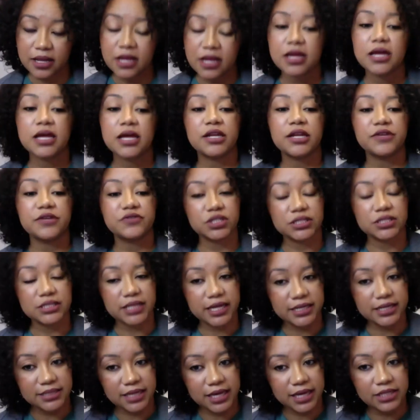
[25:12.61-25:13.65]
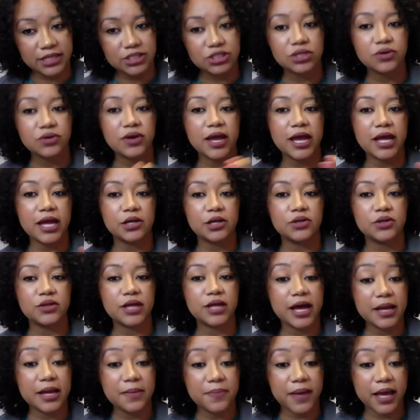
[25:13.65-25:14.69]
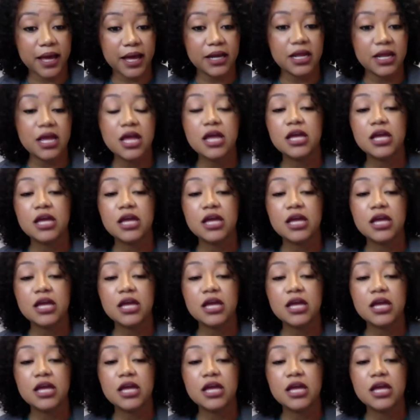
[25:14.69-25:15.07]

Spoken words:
And if she says yes, she'll hand you the iPad.